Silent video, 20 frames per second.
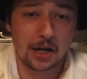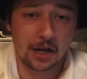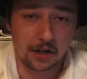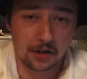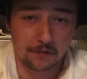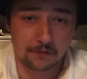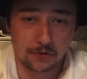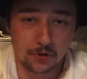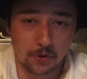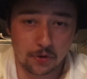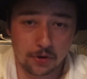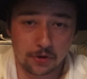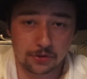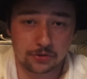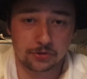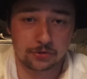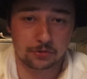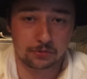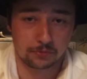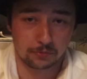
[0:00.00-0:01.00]
And of
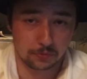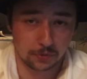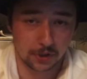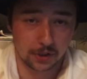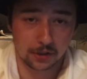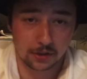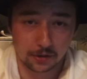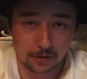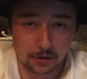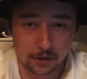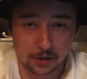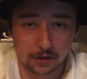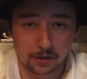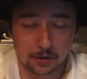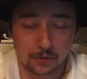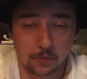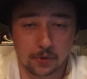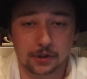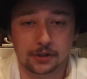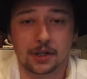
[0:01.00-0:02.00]
course, we're going to look
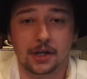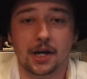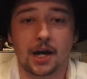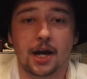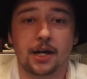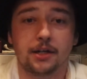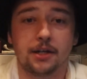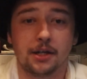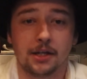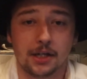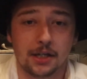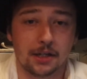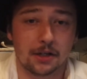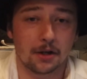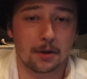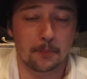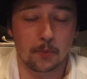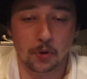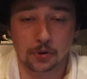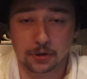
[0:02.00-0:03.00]
into what they had to eat
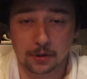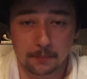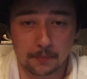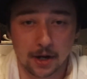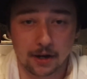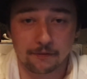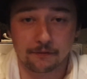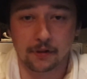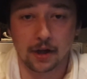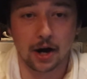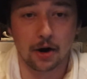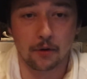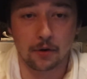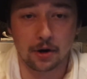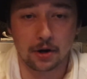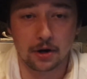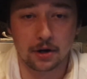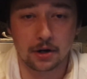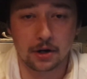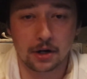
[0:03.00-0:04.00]
aboard the
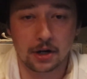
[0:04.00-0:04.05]
Mayflower.